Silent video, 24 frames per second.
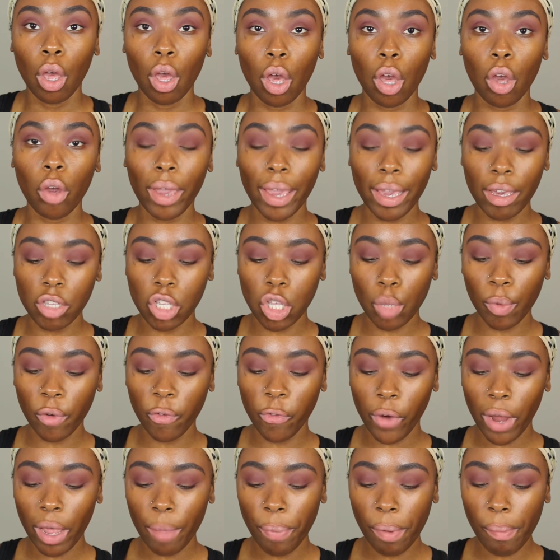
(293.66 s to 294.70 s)
Okay, so
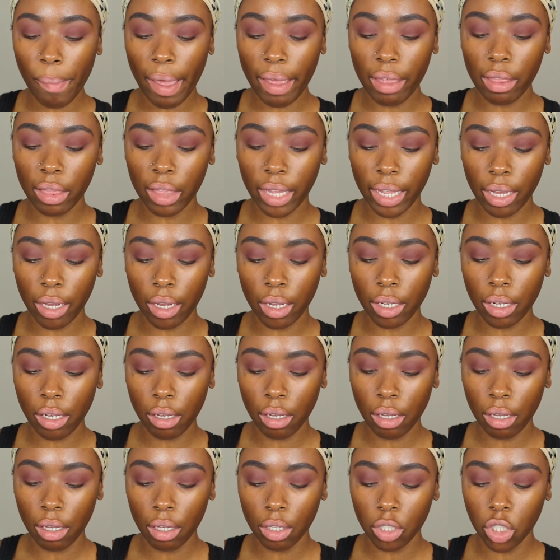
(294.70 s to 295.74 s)
before I put my lid
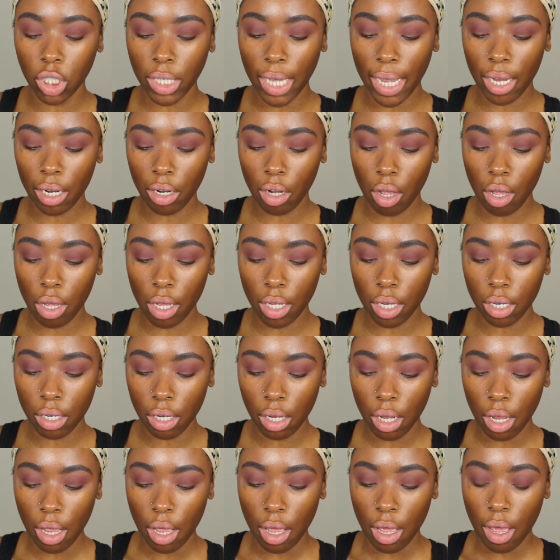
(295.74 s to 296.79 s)
shade on,
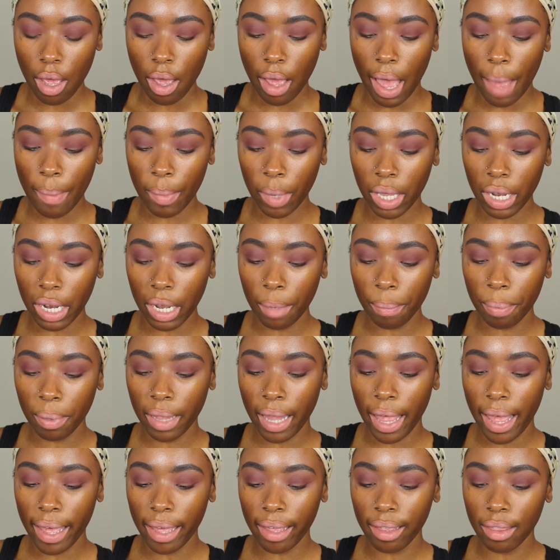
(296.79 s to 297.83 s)
I'm going to
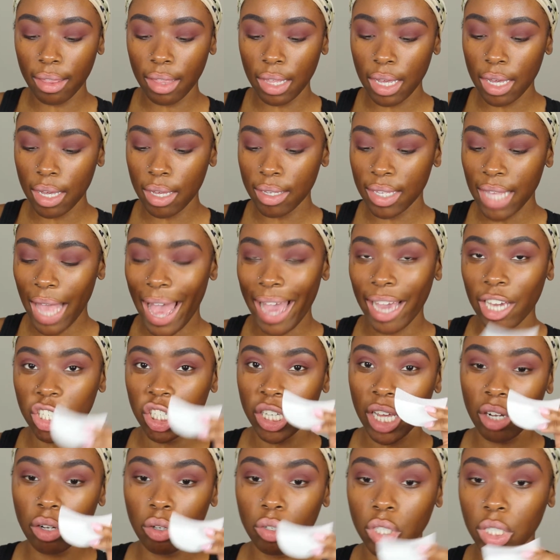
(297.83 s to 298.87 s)
apply these
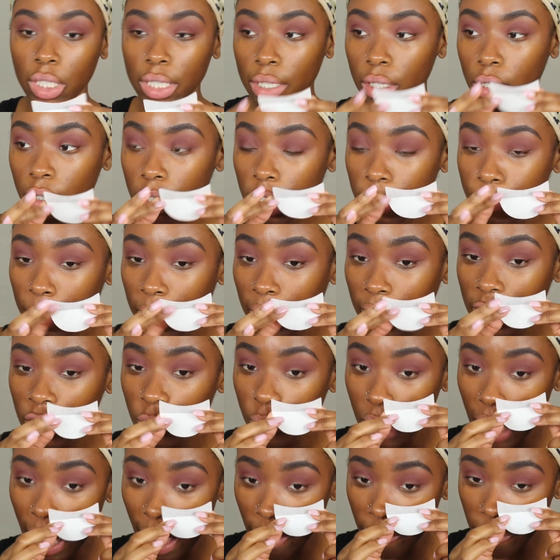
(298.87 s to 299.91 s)
eyeshadow shields because
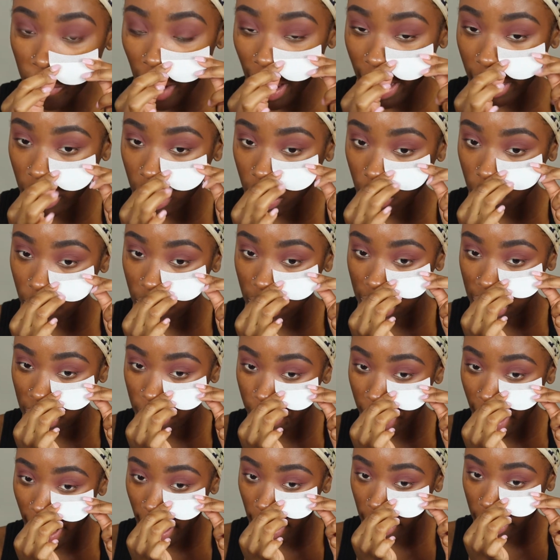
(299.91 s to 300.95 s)
whenever I use this
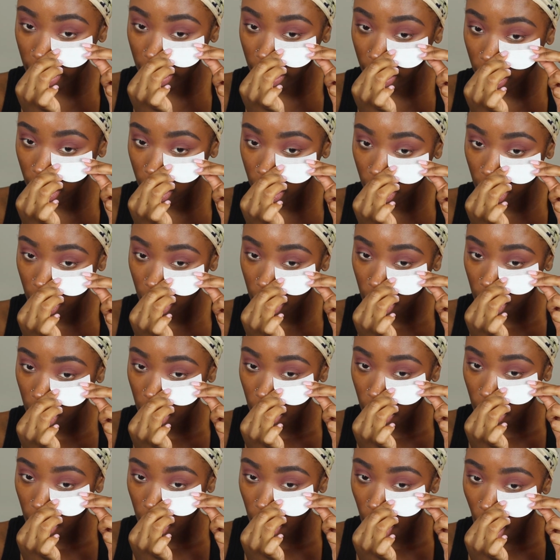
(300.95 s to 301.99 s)
palette,
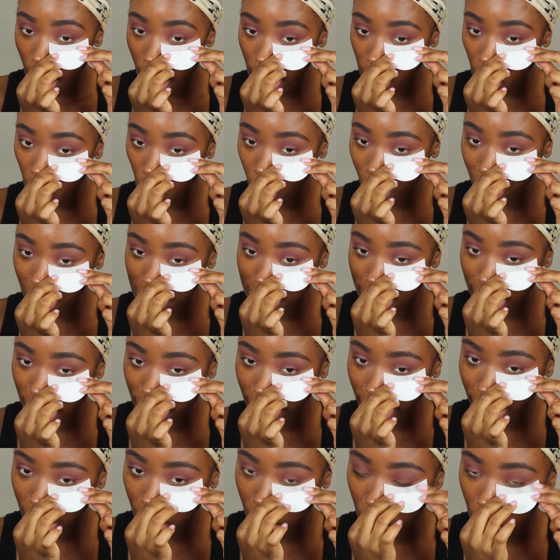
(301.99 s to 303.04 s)
I always get
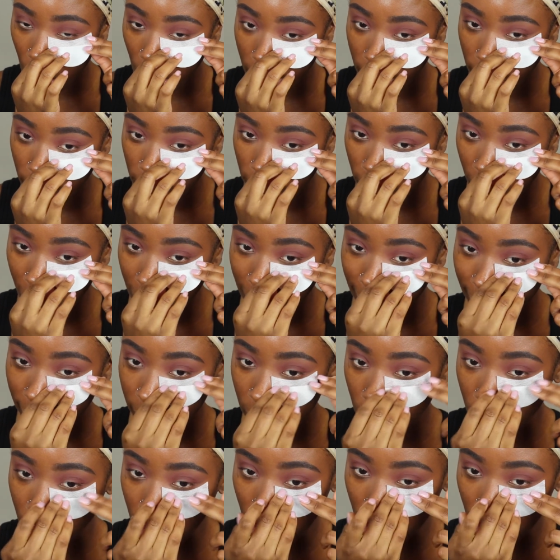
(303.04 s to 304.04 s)
like a lot of fallout